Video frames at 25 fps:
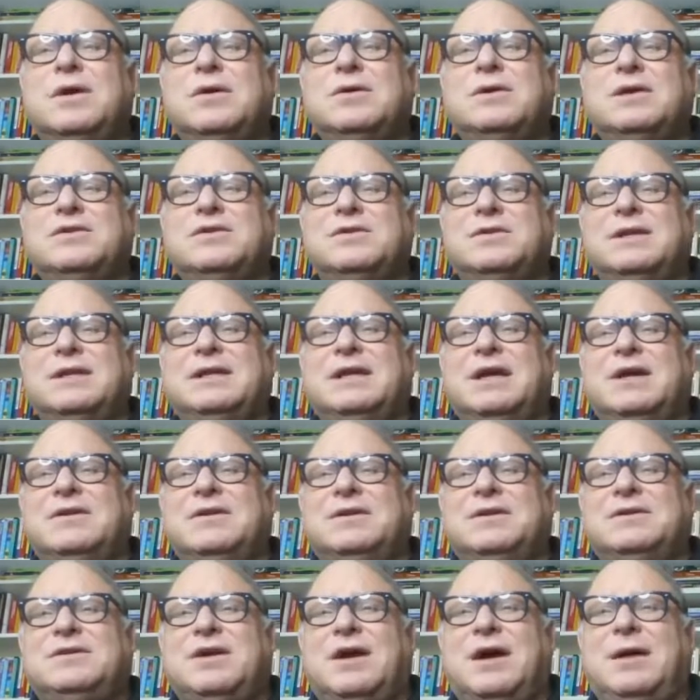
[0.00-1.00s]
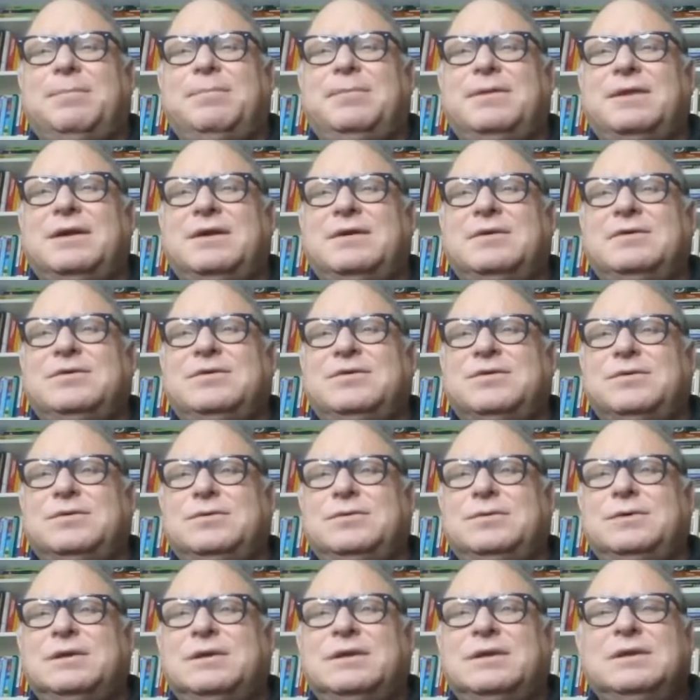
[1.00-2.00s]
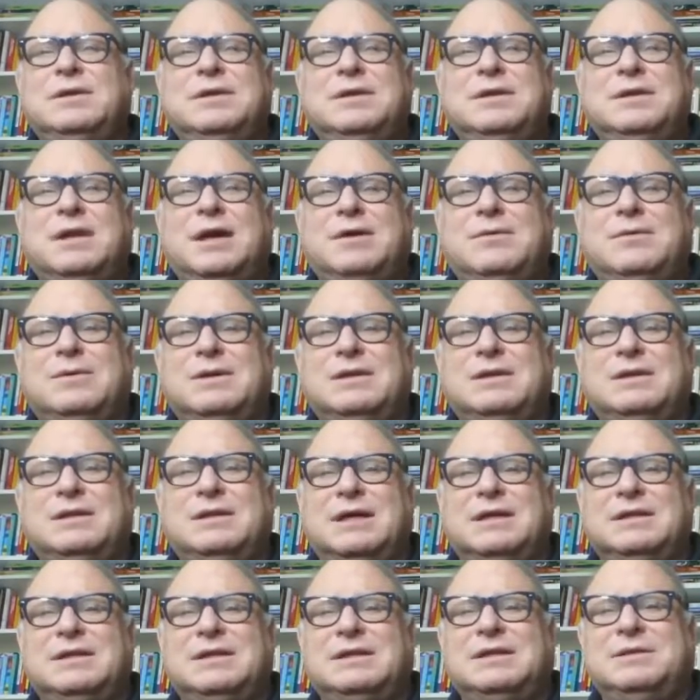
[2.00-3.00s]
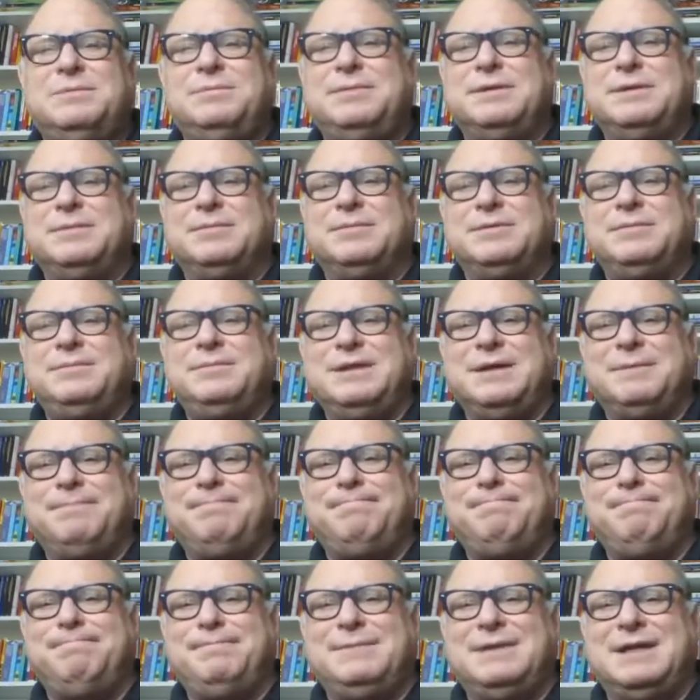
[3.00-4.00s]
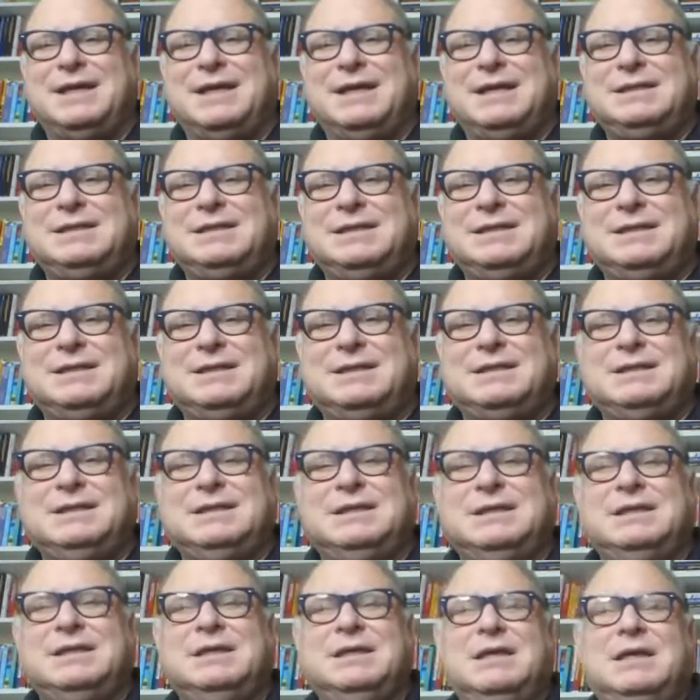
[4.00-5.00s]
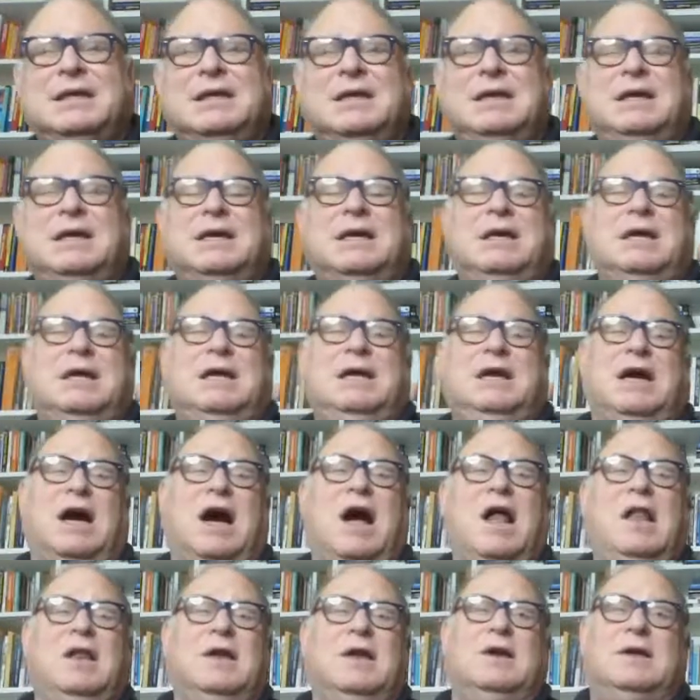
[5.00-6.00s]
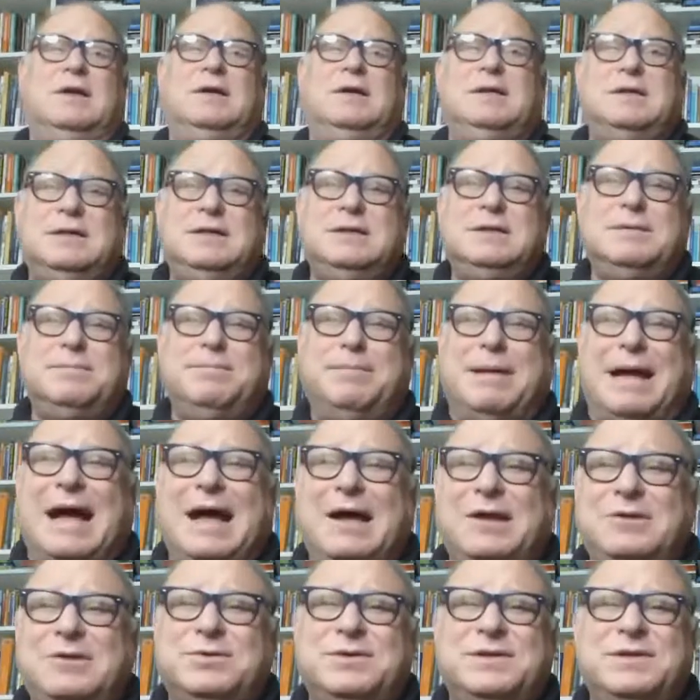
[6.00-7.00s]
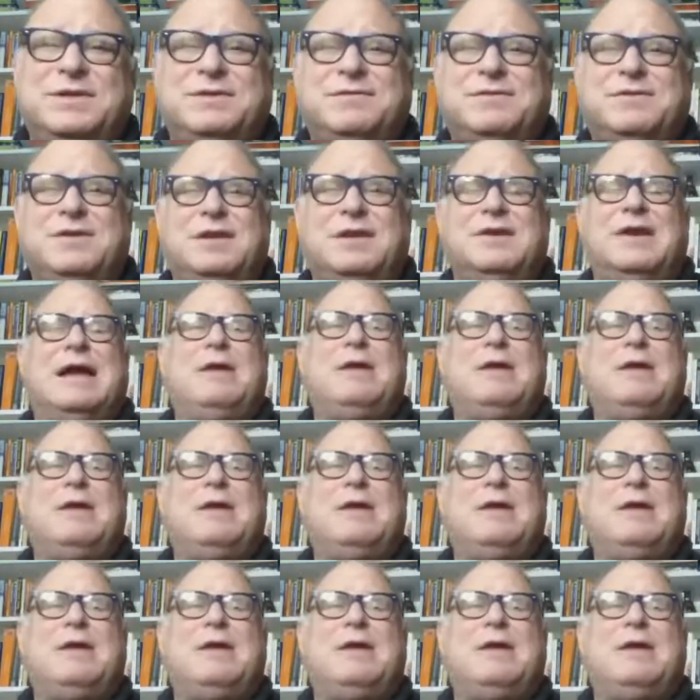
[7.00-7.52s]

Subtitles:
Okay, so they count the top there, 2, that one, and then the people. Yep, that's it. Color, boundaries of color.